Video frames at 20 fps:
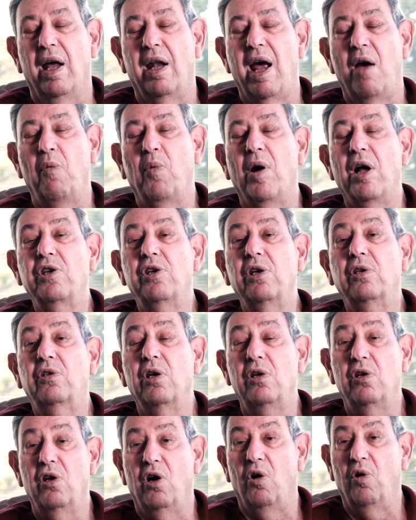and I want you
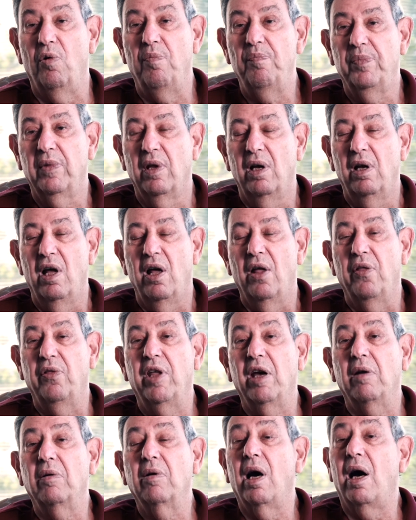to know
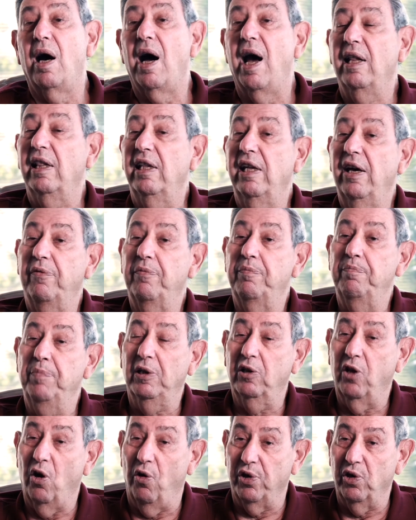that I live
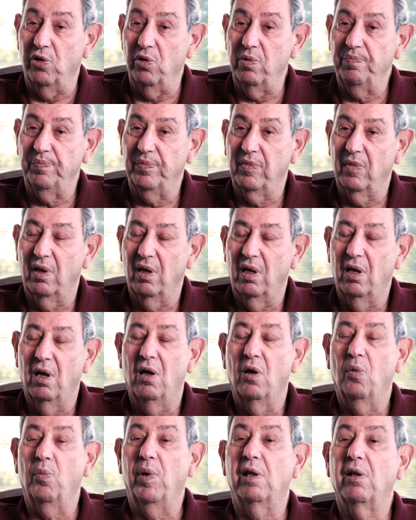below you.
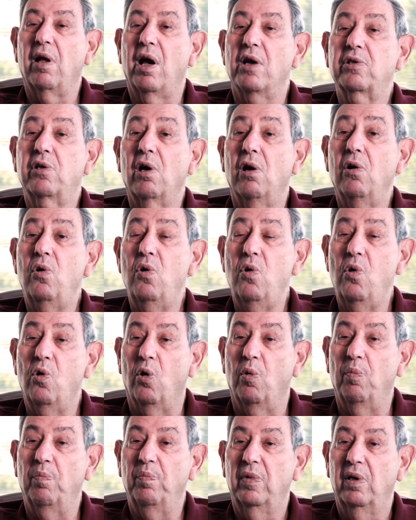We lost our
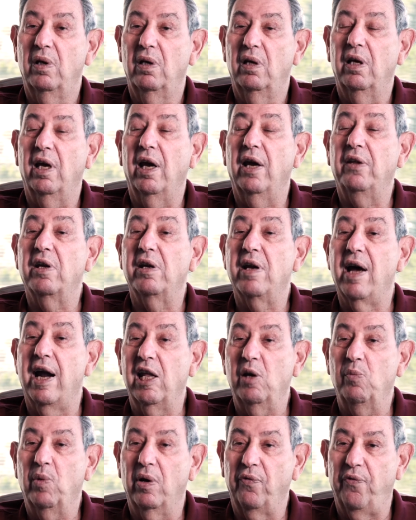home in the
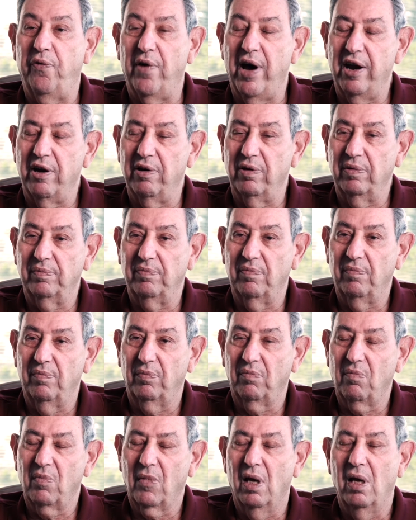91 fire.
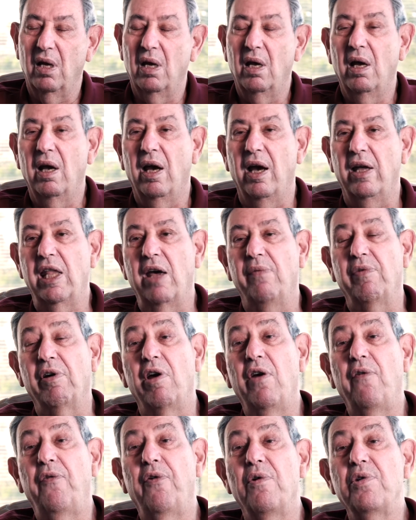And the
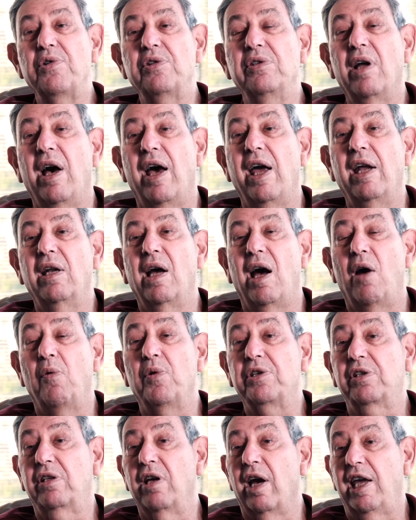very first night, I
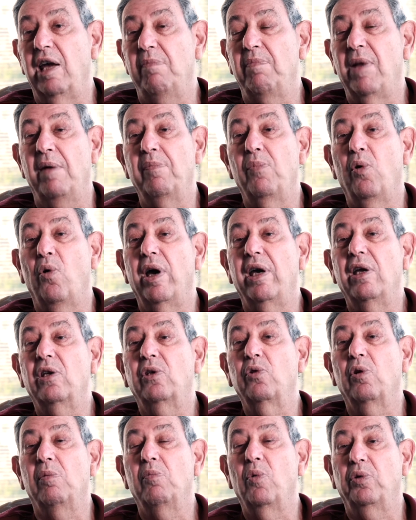was tucking my boy
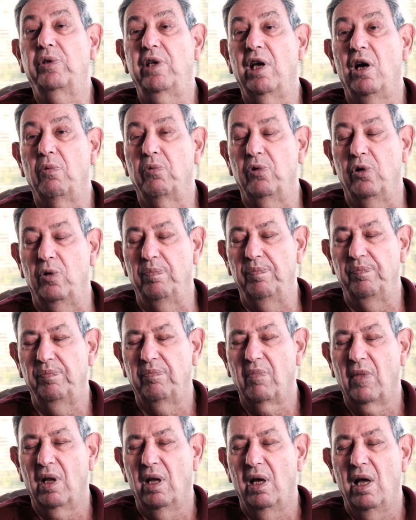into a motel room,
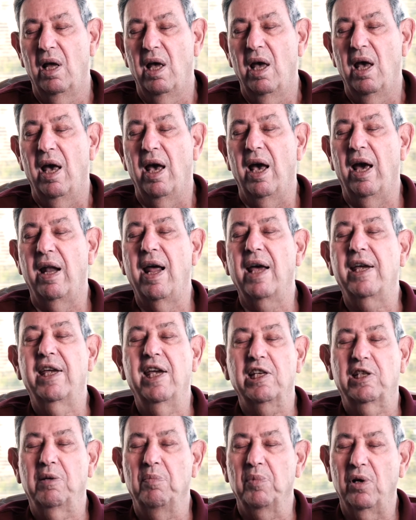and I
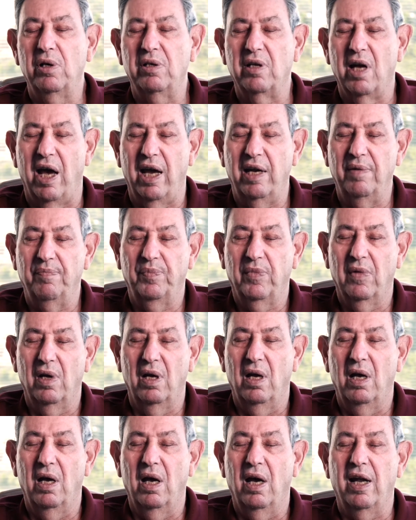kissed him goodnight,
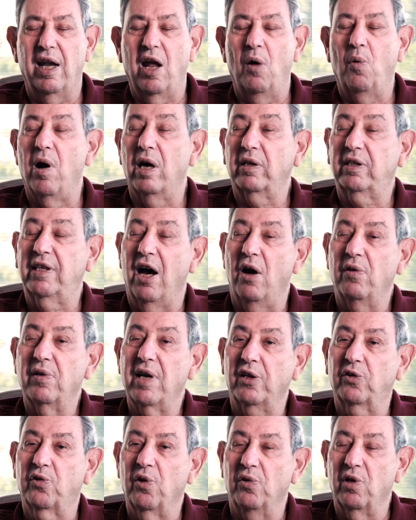and I walked out
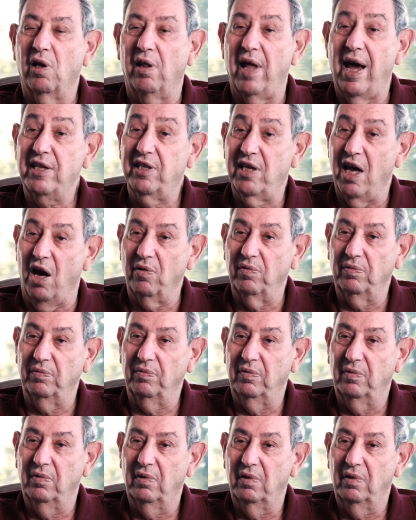and I turned the lights out.